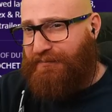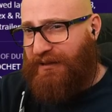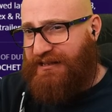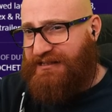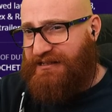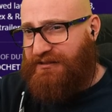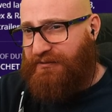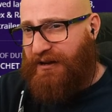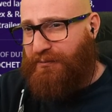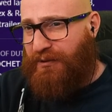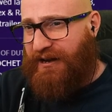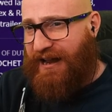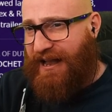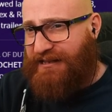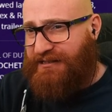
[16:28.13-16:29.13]
Blessings of the Red were
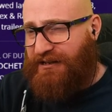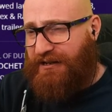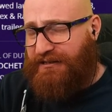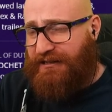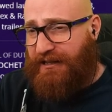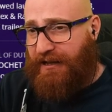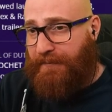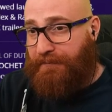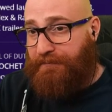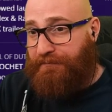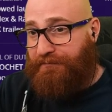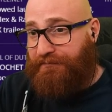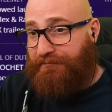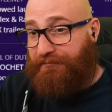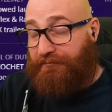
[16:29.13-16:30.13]
cast onto them.
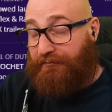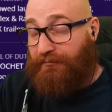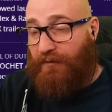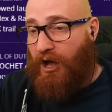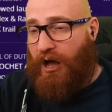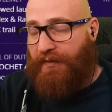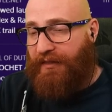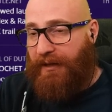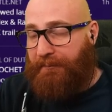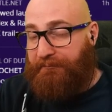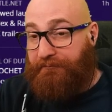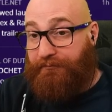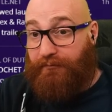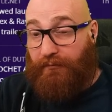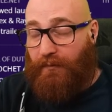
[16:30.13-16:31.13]
On them.
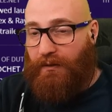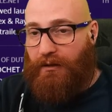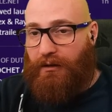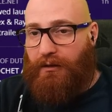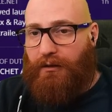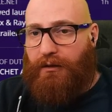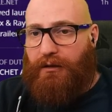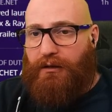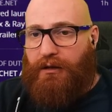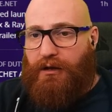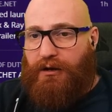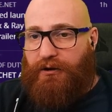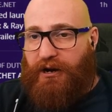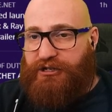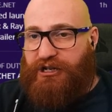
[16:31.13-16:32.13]

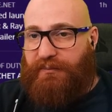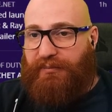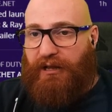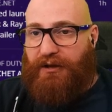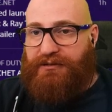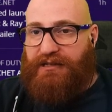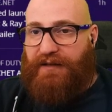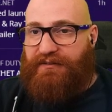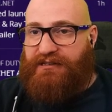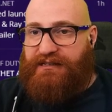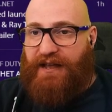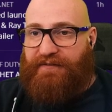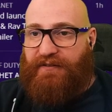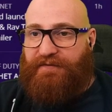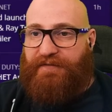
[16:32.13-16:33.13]
Crushing Blows level
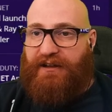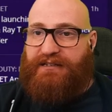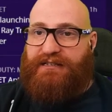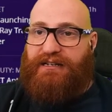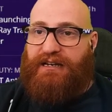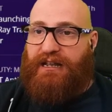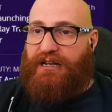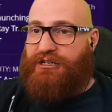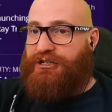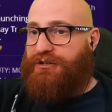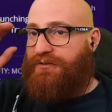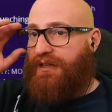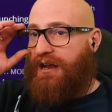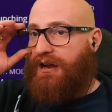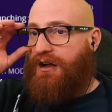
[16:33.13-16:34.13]
7, fixed an issue
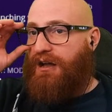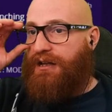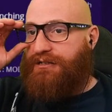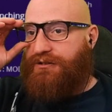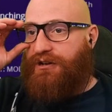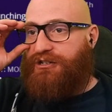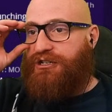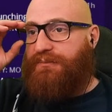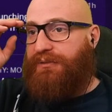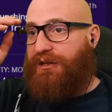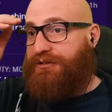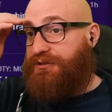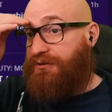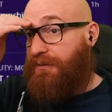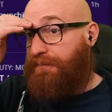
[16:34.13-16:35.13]
that caused Crushing
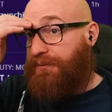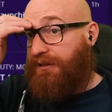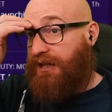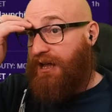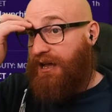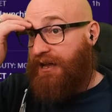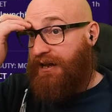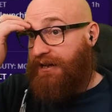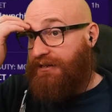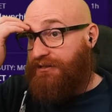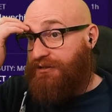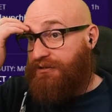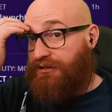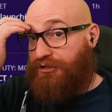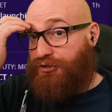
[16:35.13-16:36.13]
Blows to apply
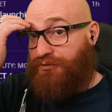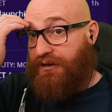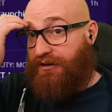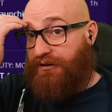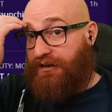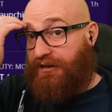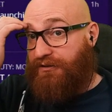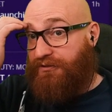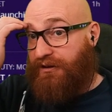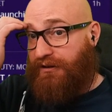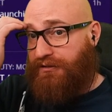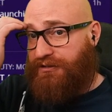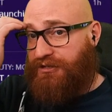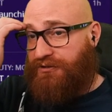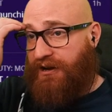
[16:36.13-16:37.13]
to the triggering
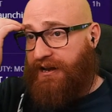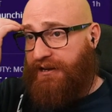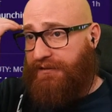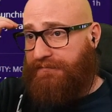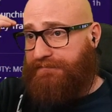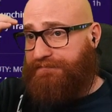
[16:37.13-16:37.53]
critical strike.